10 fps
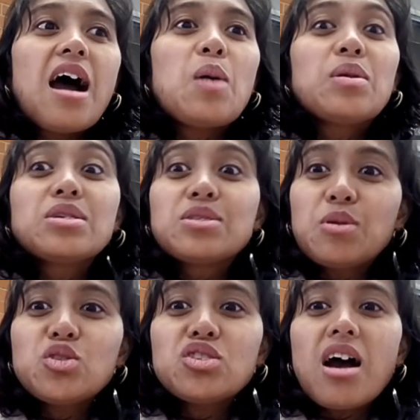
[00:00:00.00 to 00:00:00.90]
I was
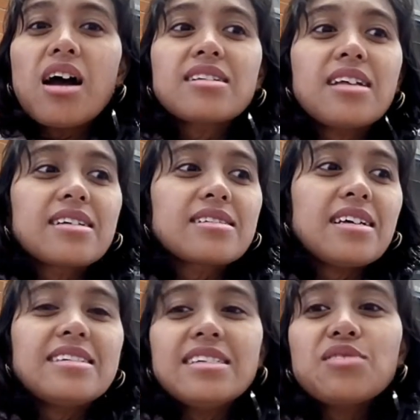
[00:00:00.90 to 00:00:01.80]
so shocked that
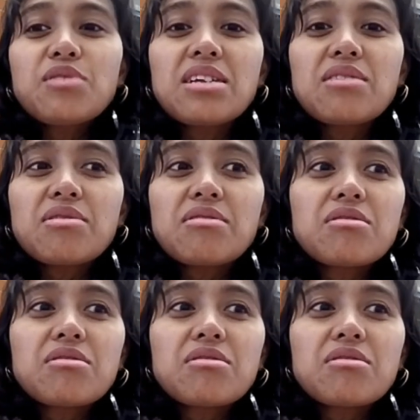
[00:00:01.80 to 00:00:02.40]
I didn't really